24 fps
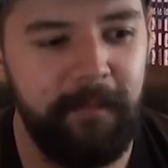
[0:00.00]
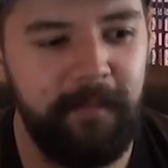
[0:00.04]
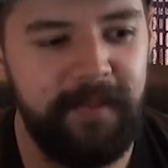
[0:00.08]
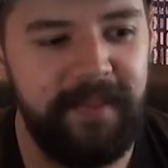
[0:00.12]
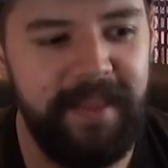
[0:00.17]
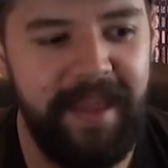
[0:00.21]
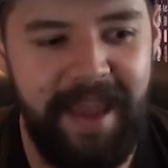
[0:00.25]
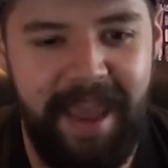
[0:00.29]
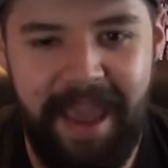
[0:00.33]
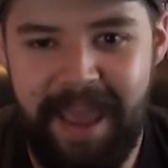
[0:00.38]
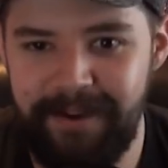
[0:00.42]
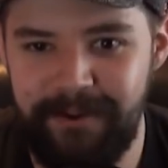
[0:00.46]

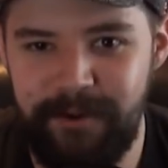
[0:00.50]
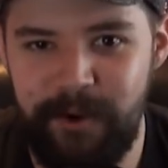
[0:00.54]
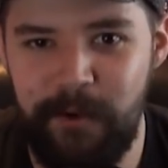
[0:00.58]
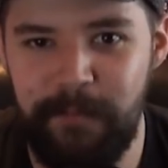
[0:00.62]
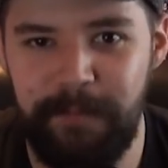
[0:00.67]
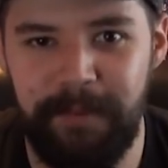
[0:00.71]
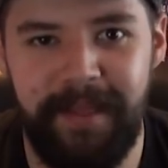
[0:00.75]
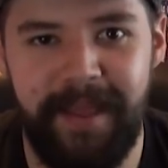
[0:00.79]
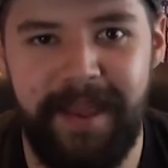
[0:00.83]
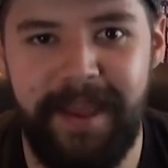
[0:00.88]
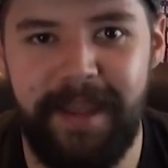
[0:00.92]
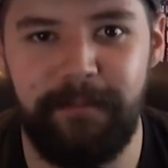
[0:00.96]
they had no
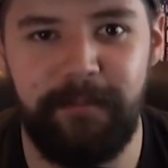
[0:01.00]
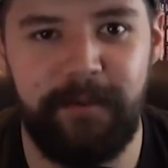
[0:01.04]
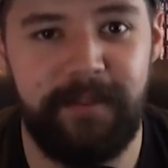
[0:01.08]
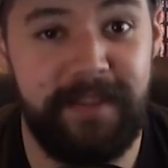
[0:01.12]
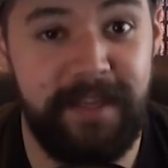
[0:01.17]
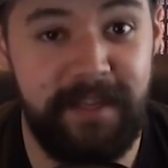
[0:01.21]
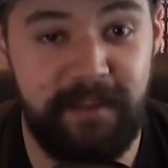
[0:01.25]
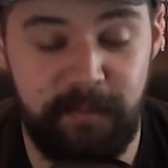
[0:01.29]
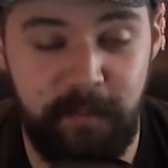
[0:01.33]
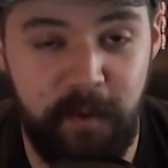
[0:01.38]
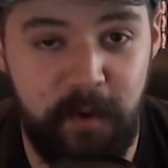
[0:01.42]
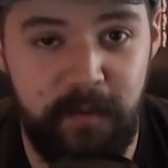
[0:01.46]
plan with
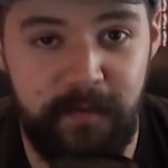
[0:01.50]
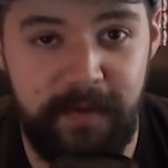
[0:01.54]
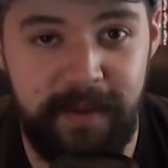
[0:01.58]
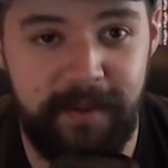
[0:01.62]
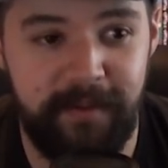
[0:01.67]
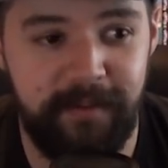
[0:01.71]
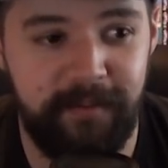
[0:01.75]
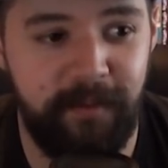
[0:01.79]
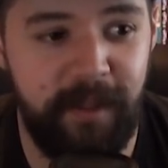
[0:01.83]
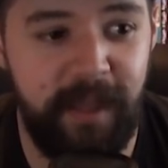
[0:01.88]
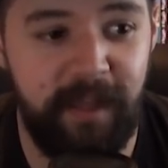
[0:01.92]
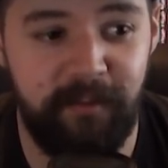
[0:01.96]
these
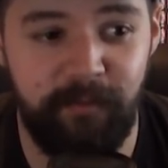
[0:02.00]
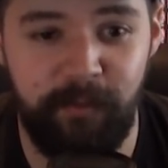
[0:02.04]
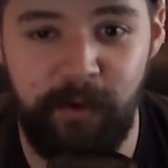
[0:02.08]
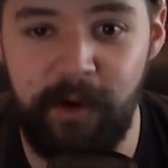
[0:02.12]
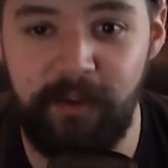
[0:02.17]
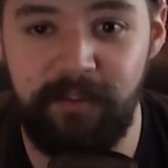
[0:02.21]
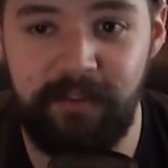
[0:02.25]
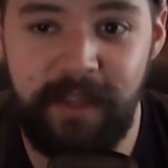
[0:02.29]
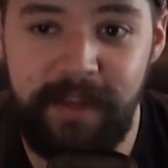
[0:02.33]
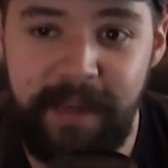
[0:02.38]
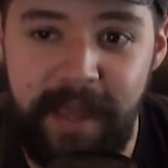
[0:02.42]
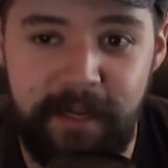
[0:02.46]
movies as far
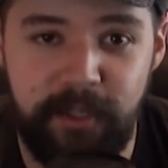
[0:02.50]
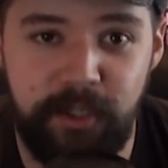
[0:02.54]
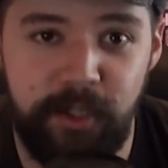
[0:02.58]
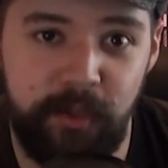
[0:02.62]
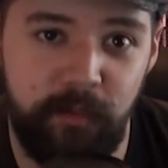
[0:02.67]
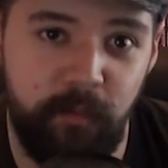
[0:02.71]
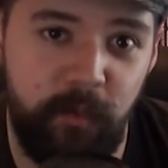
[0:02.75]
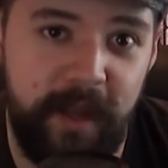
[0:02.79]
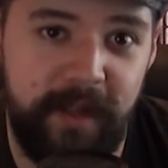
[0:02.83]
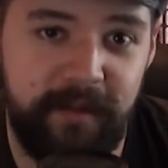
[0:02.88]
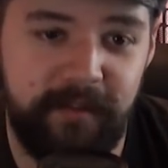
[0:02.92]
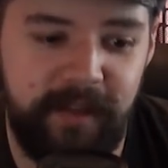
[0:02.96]
as
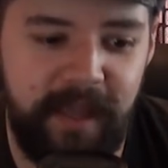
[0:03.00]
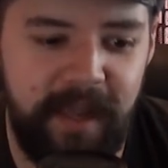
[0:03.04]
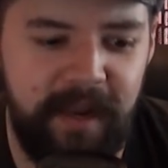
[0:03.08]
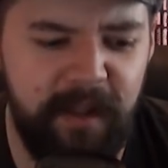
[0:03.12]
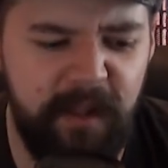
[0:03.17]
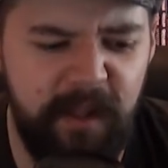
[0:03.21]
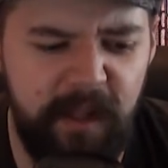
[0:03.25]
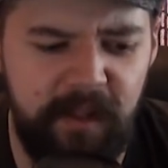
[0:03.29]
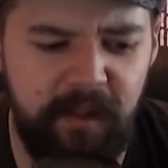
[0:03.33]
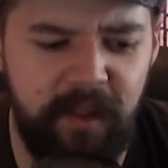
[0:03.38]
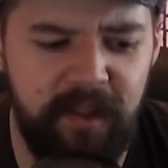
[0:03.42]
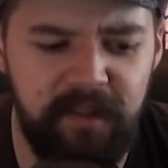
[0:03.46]
connection went. And
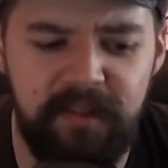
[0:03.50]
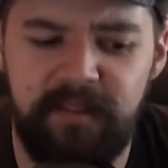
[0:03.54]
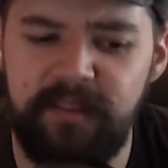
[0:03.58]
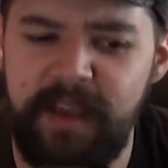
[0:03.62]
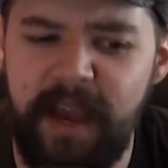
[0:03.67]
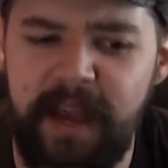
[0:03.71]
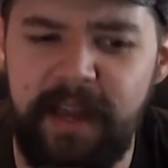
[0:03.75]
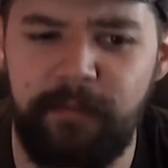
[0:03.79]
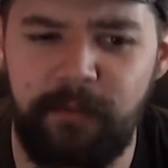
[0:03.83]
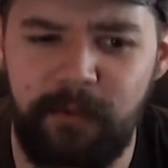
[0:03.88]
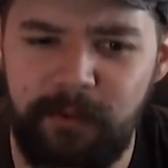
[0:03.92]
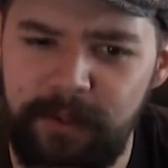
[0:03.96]
it's
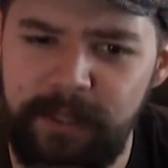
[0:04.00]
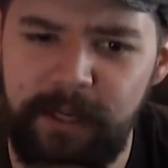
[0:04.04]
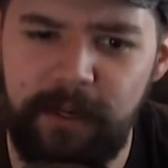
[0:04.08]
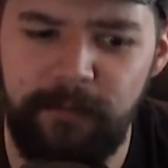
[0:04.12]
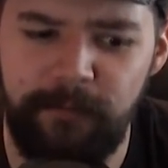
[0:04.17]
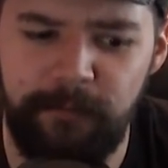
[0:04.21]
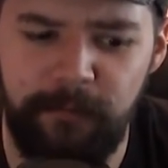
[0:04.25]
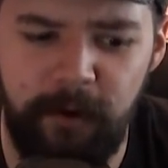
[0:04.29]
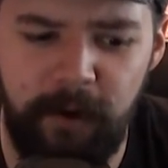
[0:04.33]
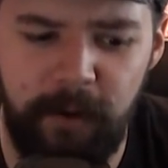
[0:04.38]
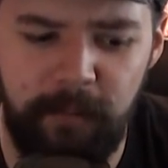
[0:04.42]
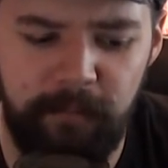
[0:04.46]
kind of clear
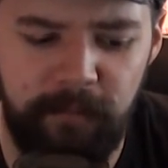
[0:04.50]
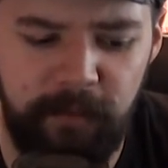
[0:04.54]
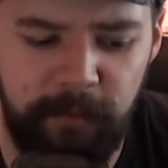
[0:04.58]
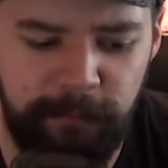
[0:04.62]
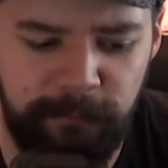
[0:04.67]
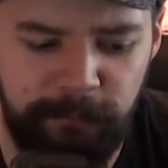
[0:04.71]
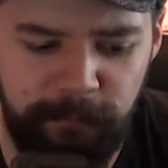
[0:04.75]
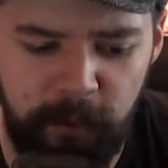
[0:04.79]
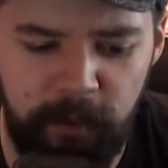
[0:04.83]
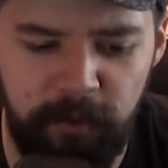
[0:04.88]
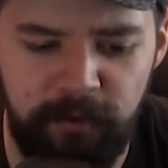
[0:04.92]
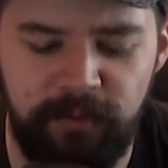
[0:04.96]
from the
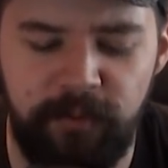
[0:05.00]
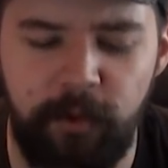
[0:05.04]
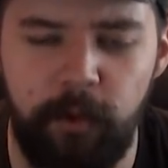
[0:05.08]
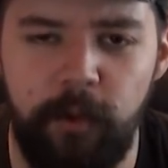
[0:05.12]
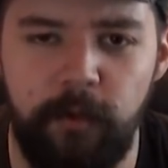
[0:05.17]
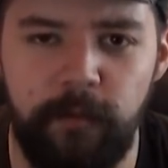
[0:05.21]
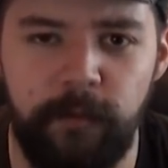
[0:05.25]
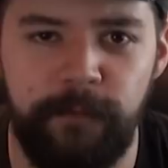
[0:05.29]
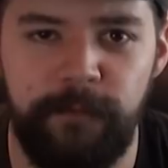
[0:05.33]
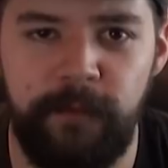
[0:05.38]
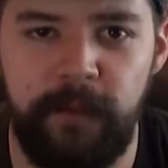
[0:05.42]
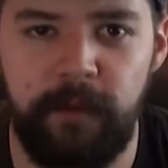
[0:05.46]
first
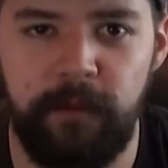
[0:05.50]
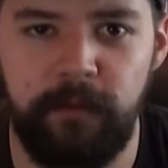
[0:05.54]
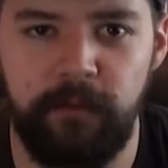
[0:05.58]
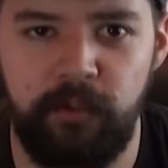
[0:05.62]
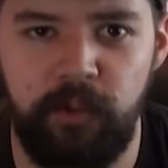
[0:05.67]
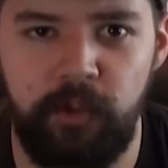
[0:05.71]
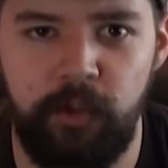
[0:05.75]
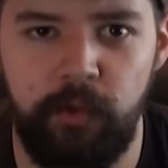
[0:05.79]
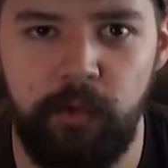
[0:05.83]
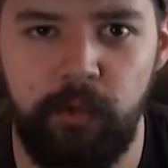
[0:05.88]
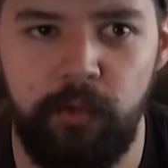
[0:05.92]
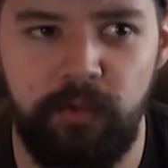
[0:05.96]
Cloverfield
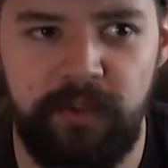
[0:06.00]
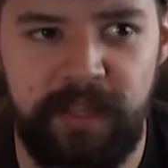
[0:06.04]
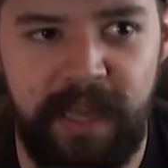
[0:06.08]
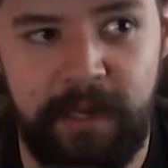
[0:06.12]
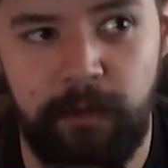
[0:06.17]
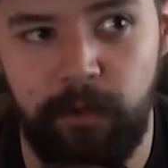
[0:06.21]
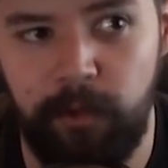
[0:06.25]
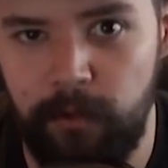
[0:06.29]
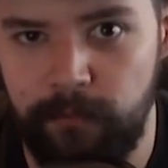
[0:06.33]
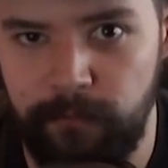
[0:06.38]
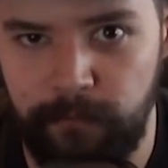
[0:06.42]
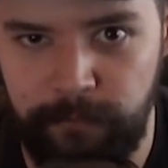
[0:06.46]
to
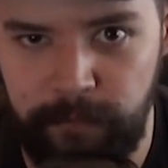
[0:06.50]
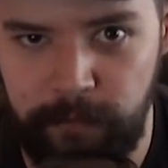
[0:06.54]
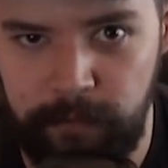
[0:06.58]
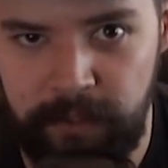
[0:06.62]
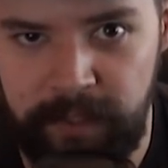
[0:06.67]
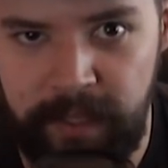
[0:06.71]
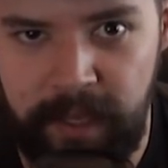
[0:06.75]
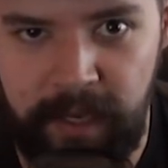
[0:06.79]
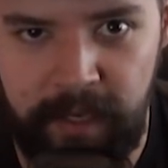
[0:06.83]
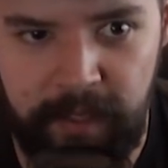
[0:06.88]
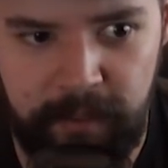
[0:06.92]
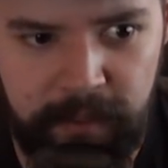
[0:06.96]
10 Cloverfield
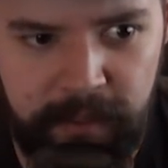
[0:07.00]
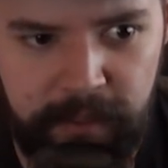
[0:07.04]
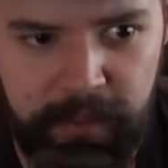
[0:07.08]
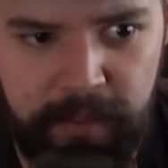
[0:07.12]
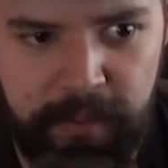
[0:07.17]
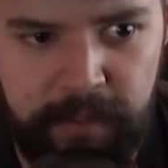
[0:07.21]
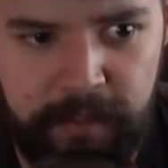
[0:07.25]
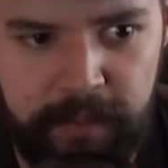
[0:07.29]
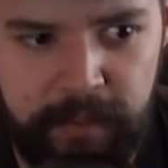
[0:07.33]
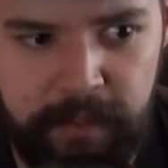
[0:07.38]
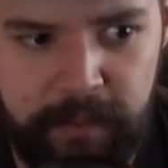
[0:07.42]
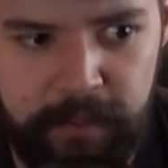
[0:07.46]
Lane
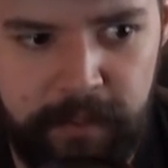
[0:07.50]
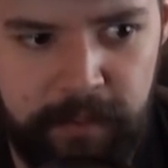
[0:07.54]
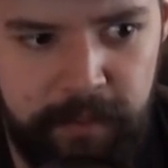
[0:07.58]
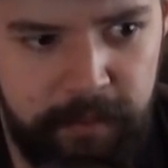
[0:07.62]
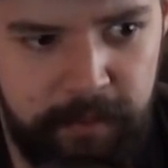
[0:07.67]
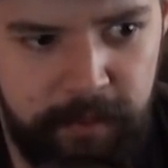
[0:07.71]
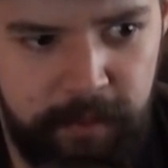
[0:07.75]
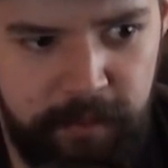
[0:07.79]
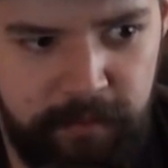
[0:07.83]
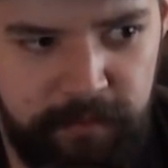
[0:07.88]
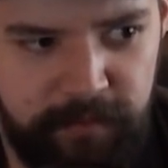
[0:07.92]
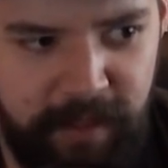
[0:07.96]

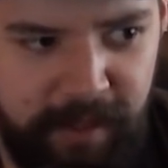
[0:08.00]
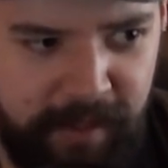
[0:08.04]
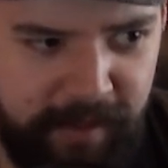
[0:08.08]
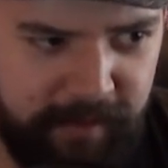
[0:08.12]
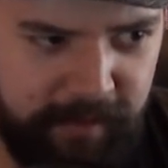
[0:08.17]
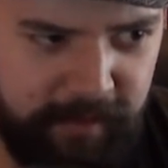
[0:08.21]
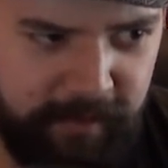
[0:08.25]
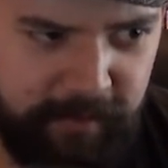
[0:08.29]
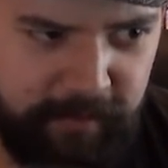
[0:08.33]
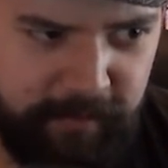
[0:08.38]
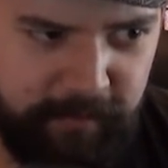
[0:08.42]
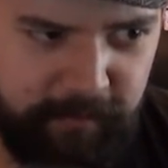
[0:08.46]
that